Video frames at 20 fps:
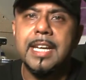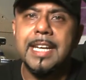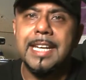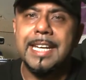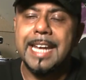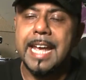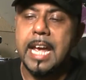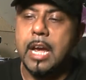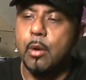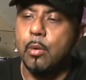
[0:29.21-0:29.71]

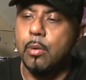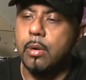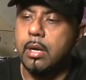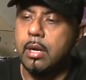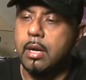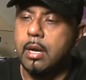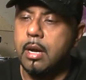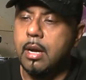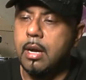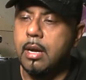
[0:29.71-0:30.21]
Now,
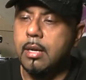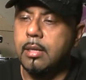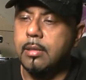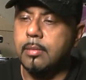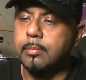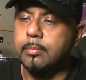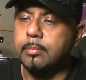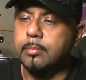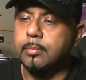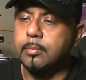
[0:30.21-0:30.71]

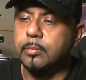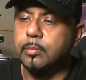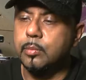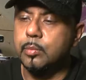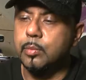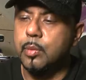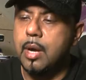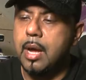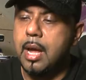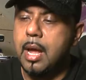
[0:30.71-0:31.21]

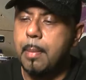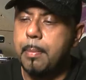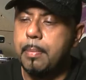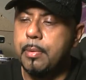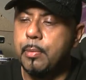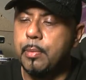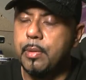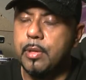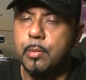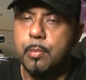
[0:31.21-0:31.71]
what
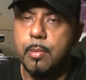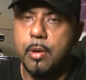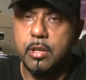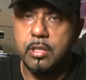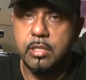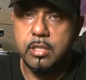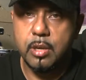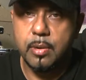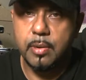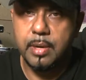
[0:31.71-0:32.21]
happened with my
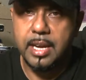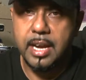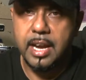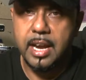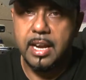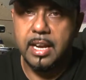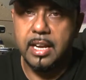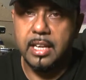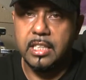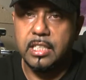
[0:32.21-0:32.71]
Sony
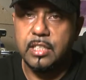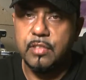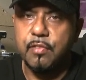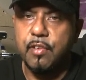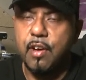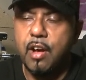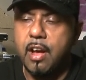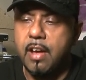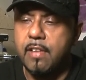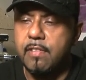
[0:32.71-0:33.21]

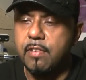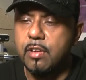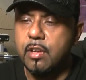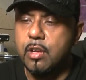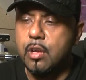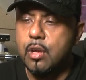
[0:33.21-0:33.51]
NX5